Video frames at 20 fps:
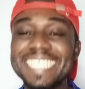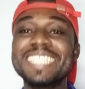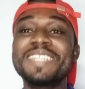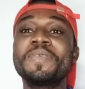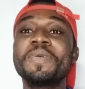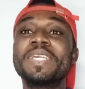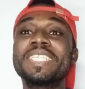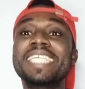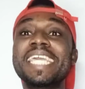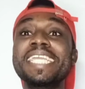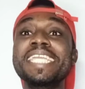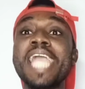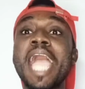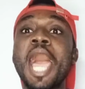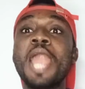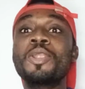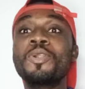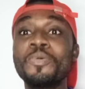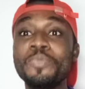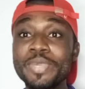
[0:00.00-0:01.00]
They were saying
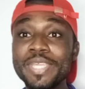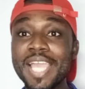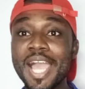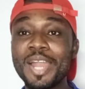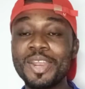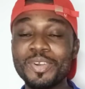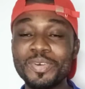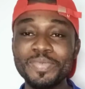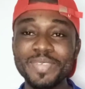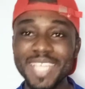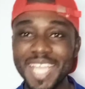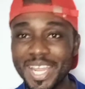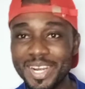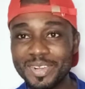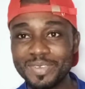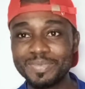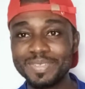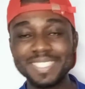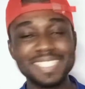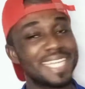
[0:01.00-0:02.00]

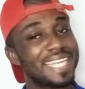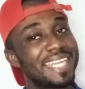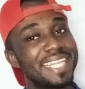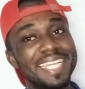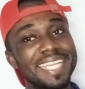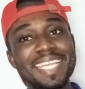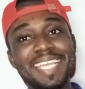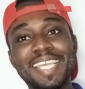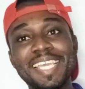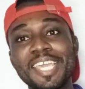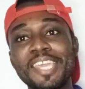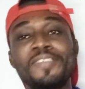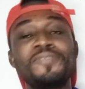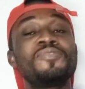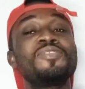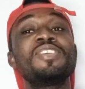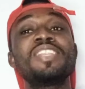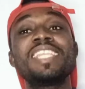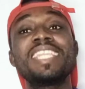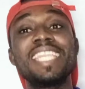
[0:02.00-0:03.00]
alomi, Charlie.
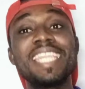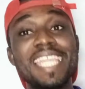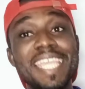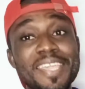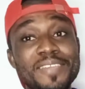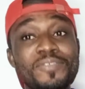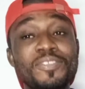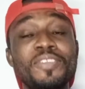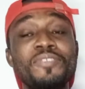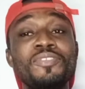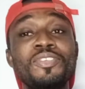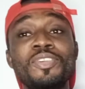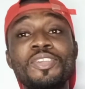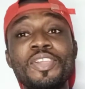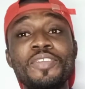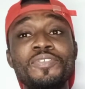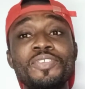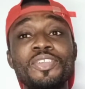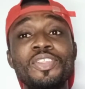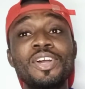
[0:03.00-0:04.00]
If you leave,
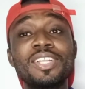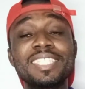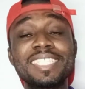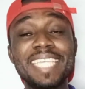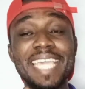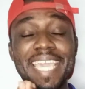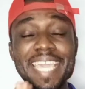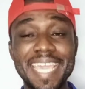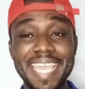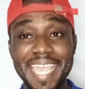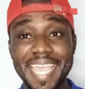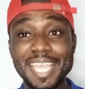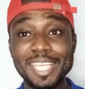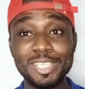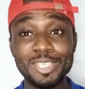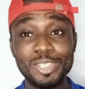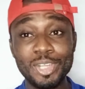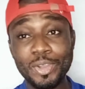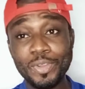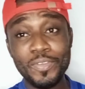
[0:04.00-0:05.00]
if you don't take care,
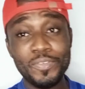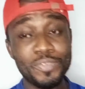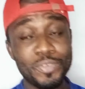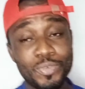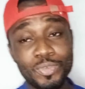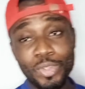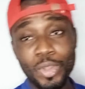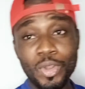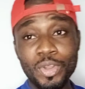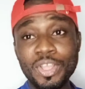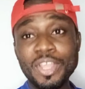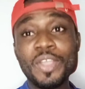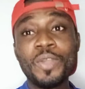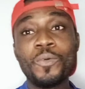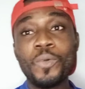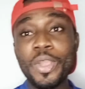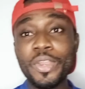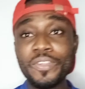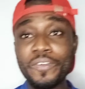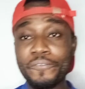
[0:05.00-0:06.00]

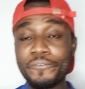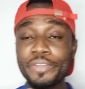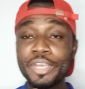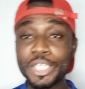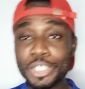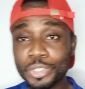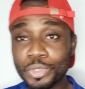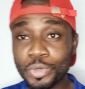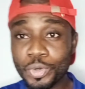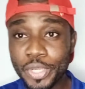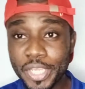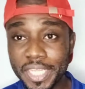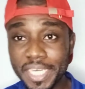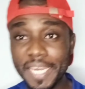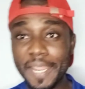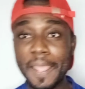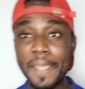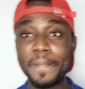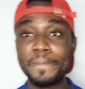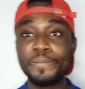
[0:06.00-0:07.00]
when you finish cooking
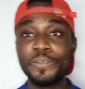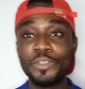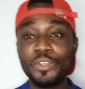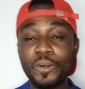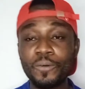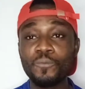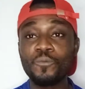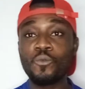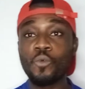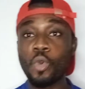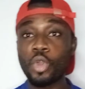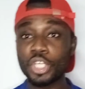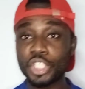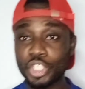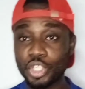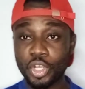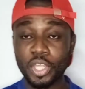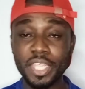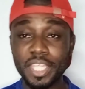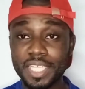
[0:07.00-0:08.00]
and you don't
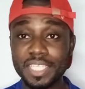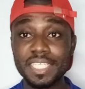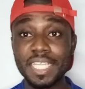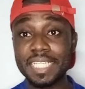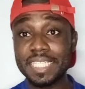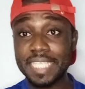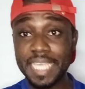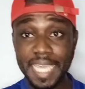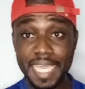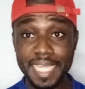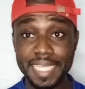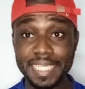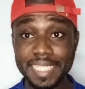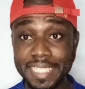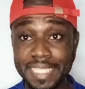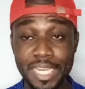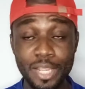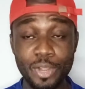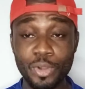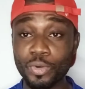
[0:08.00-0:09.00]
wash your things and take it
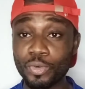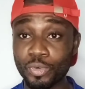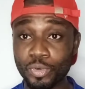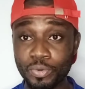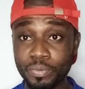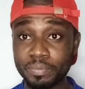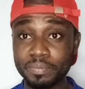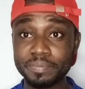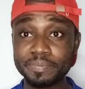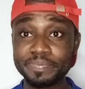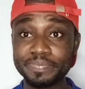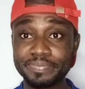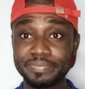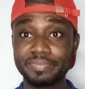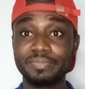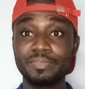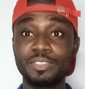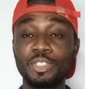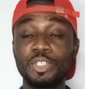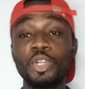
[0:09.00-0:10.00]
in their room,
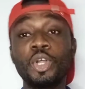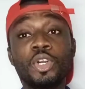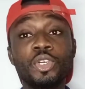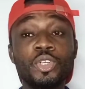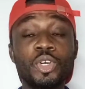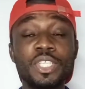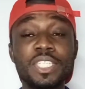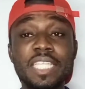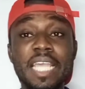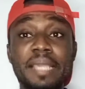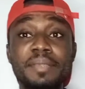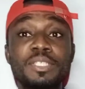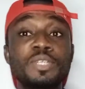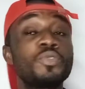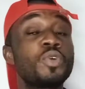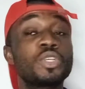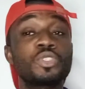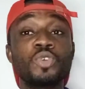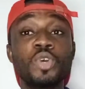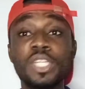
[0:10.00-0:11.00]
you know those times it
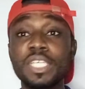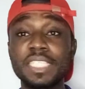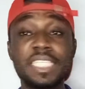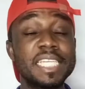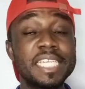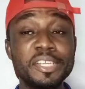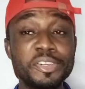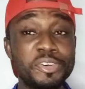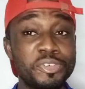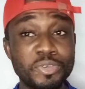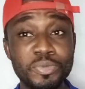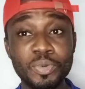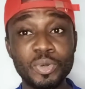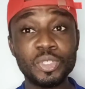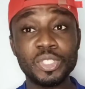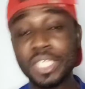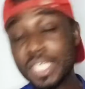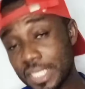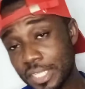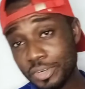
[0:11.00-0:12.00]
was only single
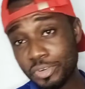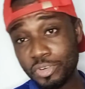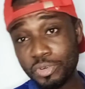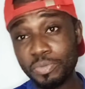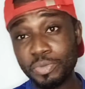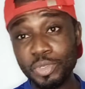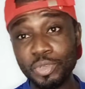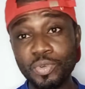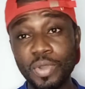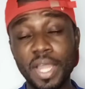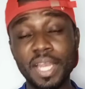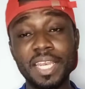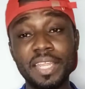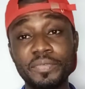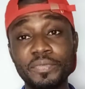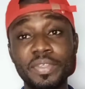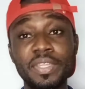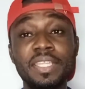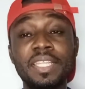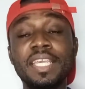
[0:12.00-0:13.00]
room. You are
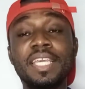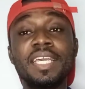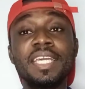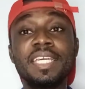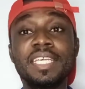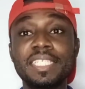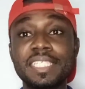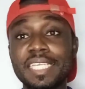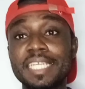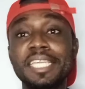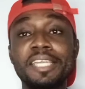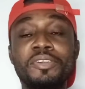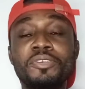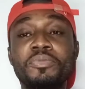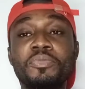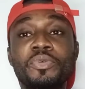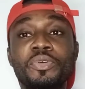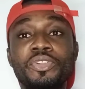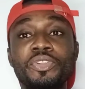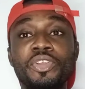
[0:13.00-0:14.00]
living single
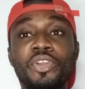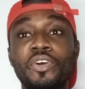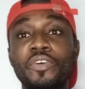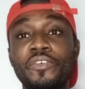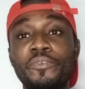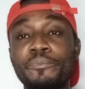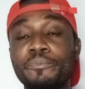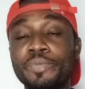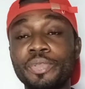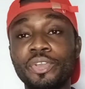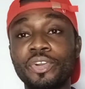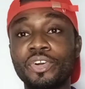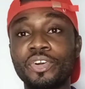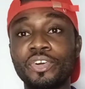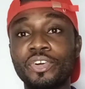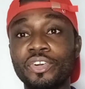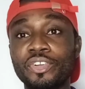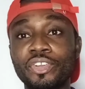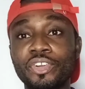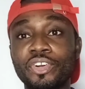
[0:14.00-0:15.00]
room with
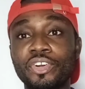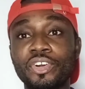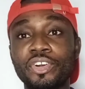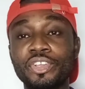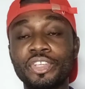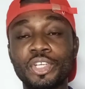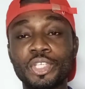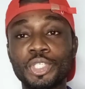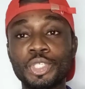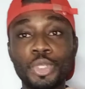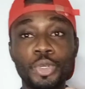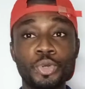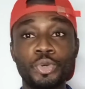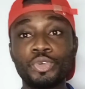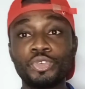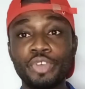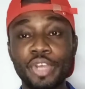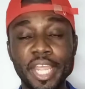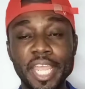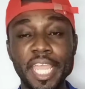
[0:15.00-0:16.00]
your
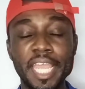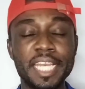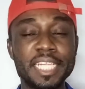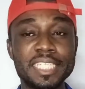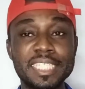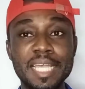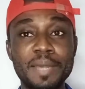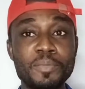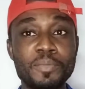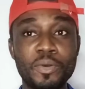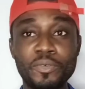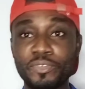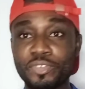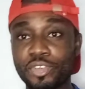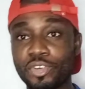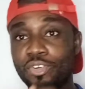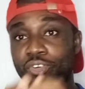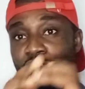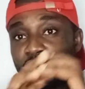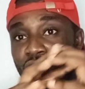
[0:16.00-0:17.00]
children, some of
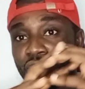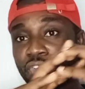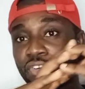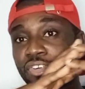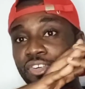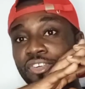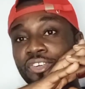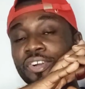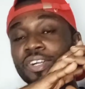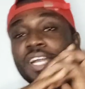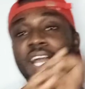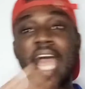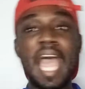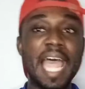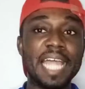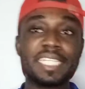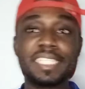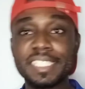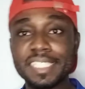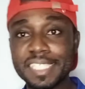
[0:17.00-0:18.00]
your
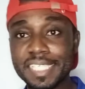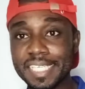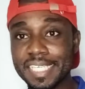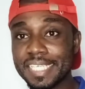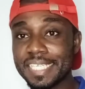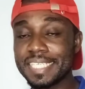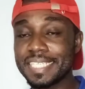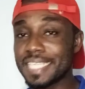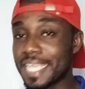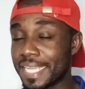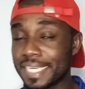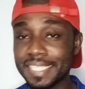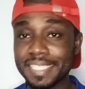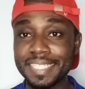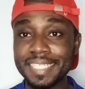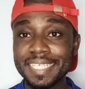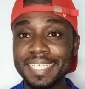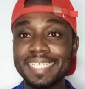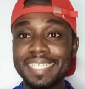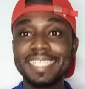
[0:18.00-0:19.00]
aunties,
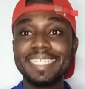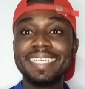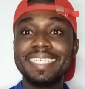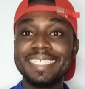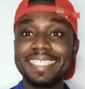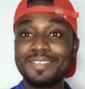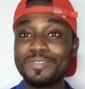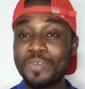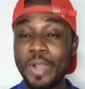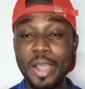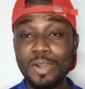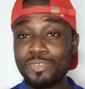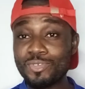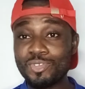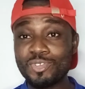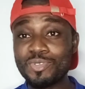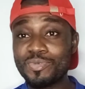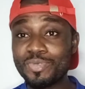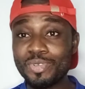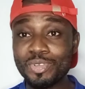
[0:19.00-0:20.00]
and one
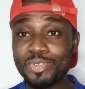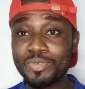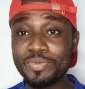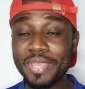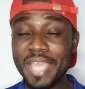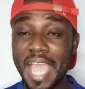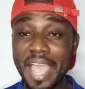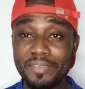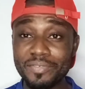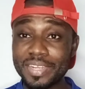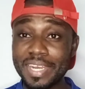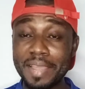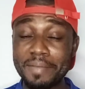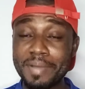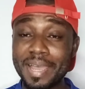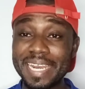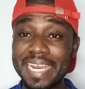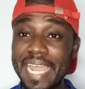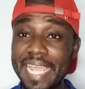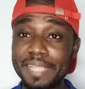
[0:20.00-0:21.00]
room you'll be having
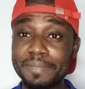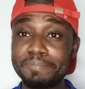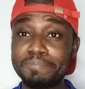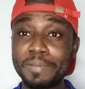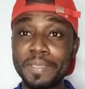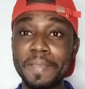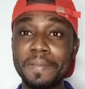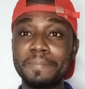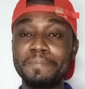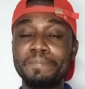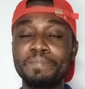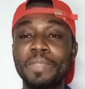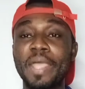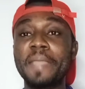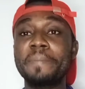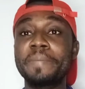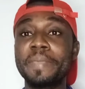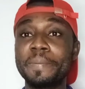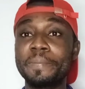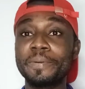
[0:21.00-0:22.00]
about
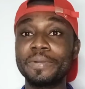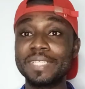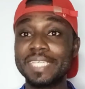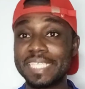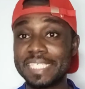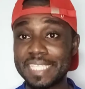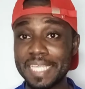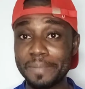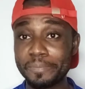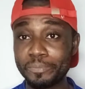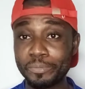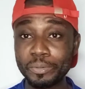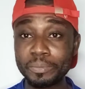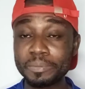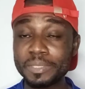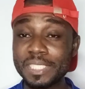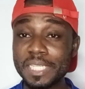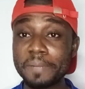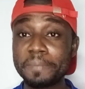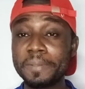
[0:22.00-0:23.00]
nine people in the same room,
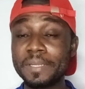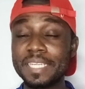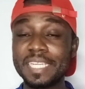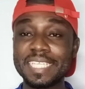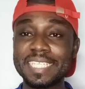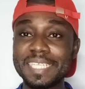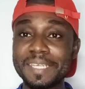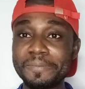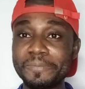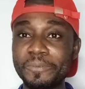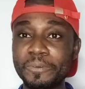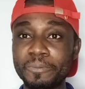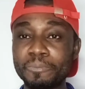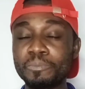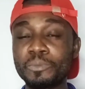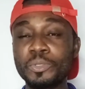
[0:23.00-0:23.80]
sleeping in the same room.